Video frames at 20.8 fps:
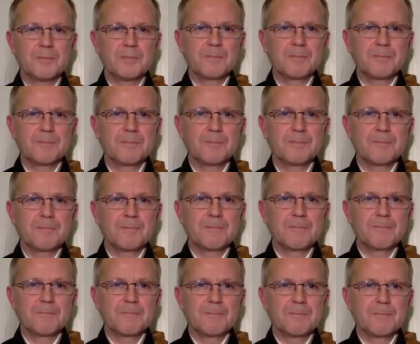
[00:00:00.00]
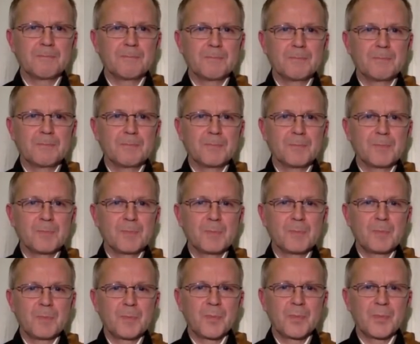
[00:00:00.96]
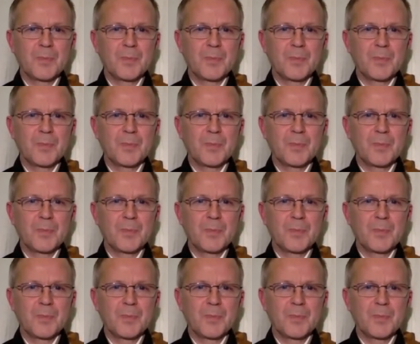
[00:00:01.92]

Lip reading: (no one is talking)